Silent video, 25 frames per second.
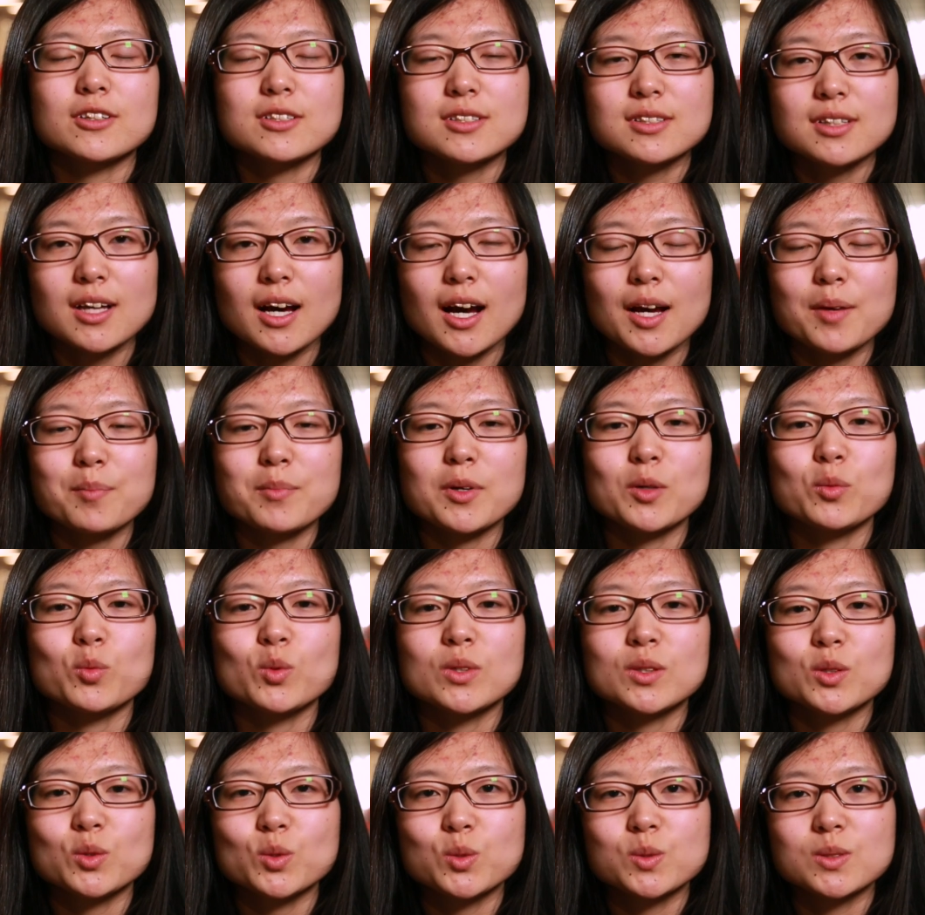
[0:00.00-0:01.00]
first time I
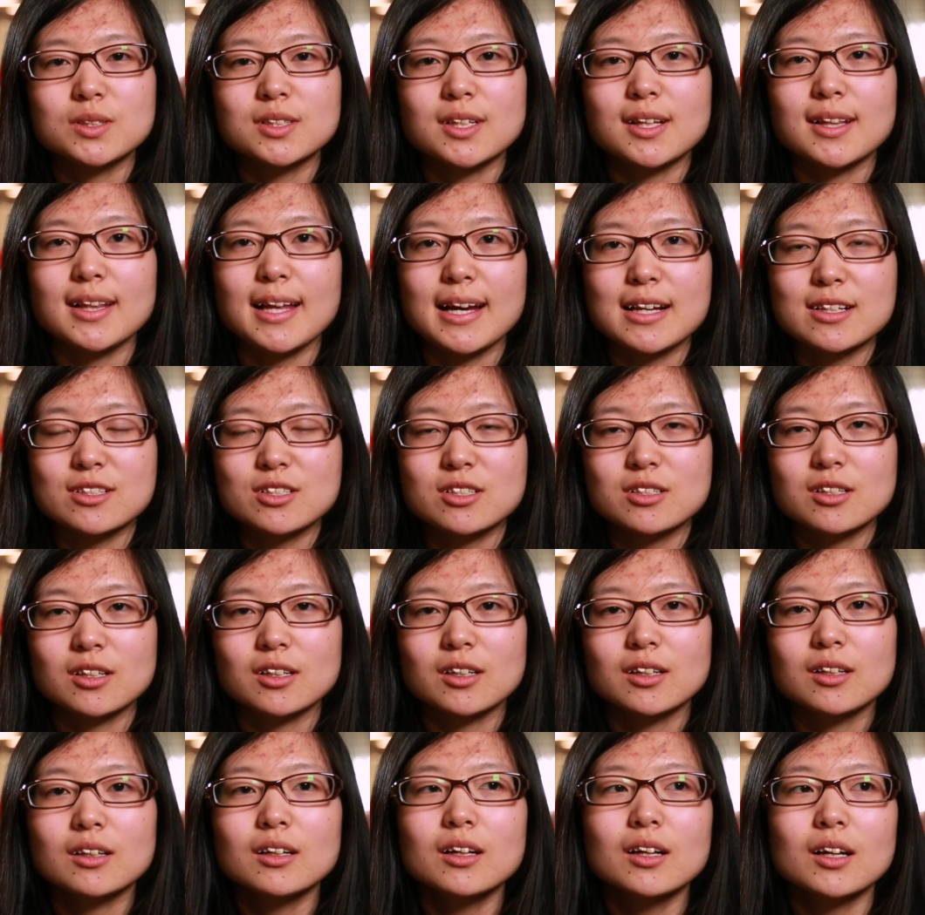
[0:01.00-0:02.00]
went to the
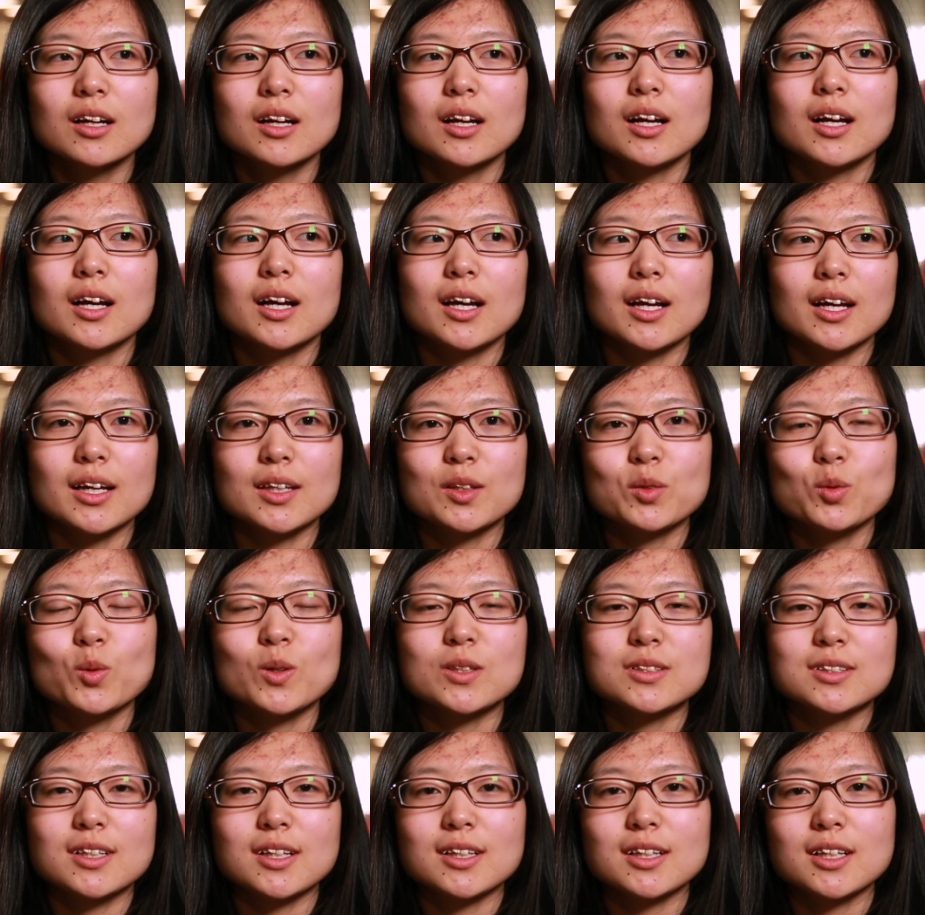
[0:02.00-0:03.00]
lecture, it
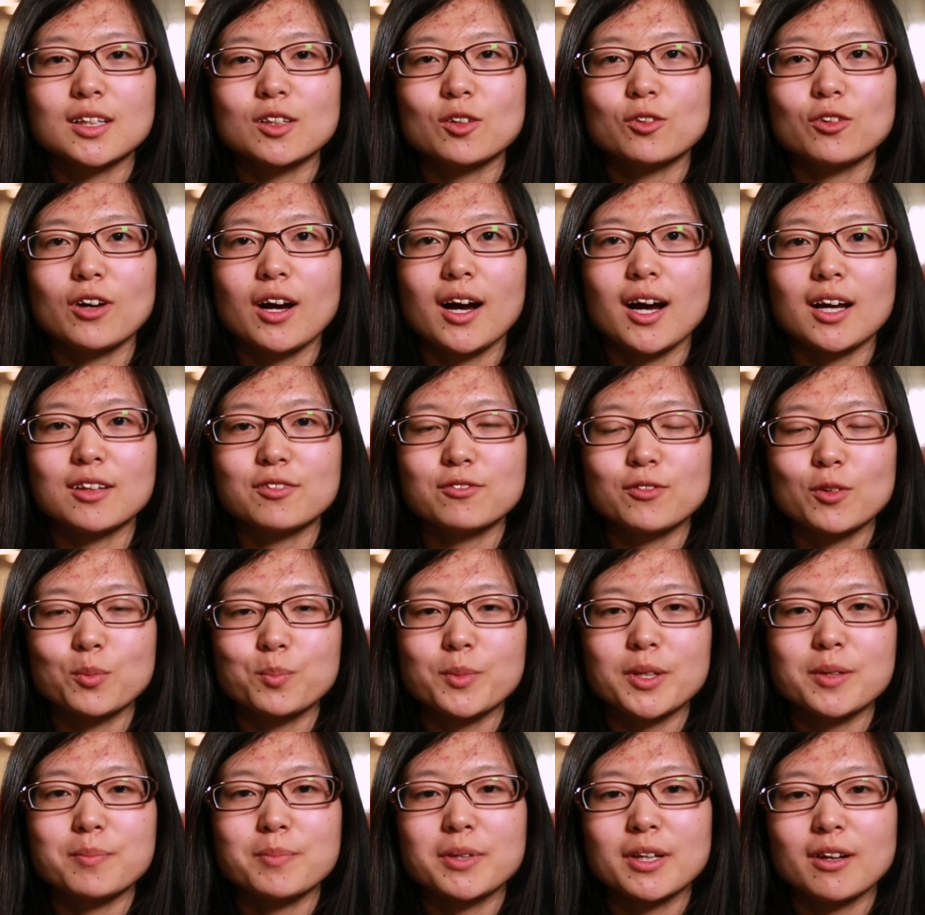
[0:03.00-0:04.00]
was a little hard for
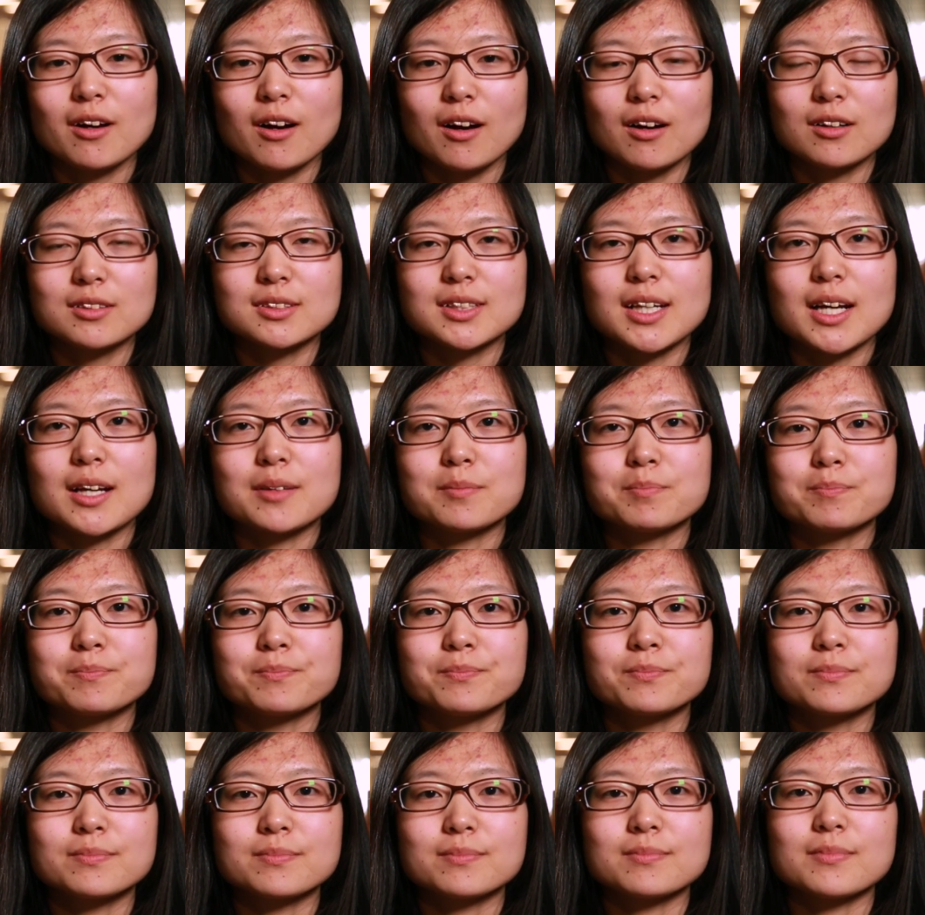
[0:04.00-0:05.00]
me because
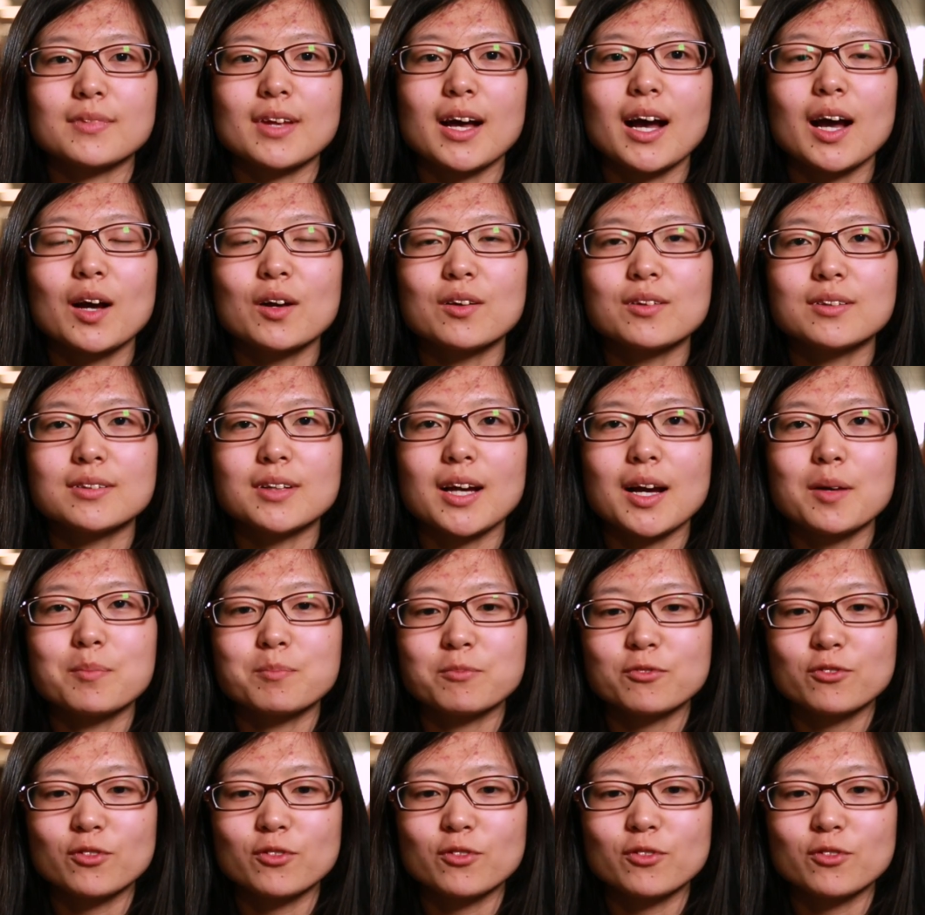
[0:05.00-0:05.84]
I'm